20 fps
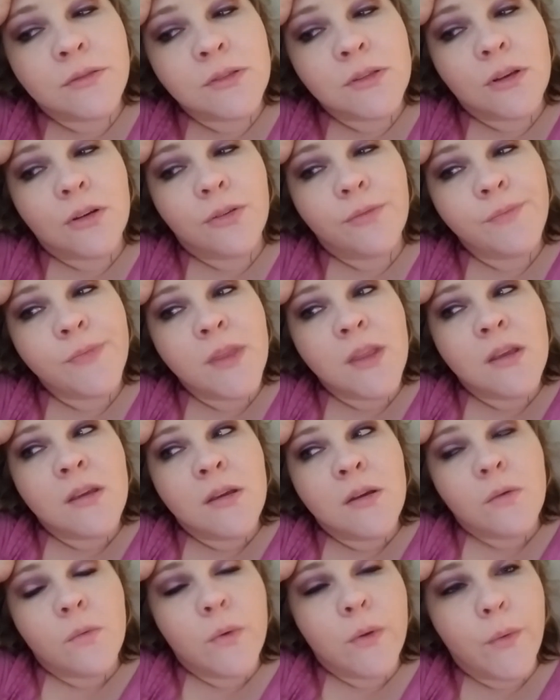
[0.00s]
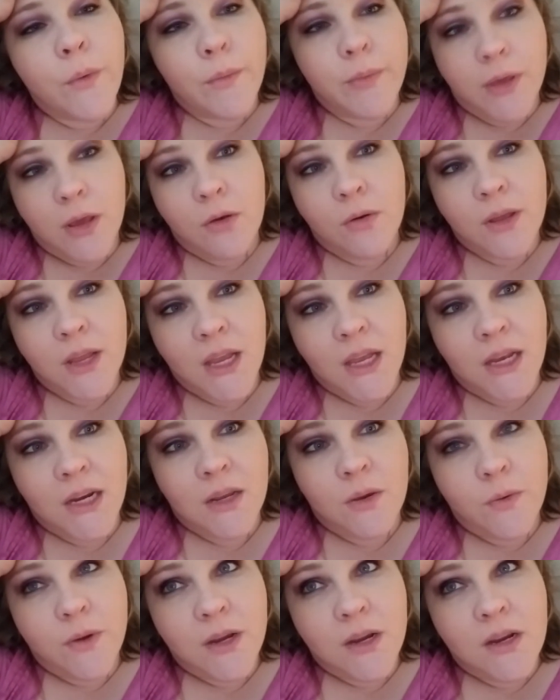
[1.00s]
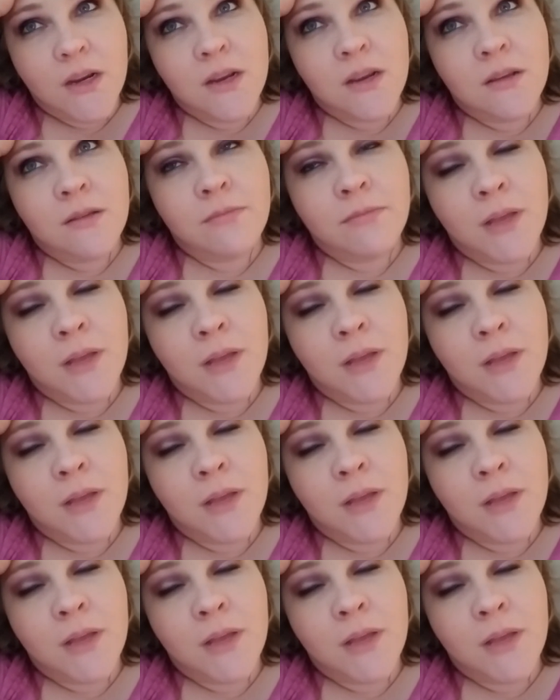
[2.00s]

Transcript: So we won't be going anywhere.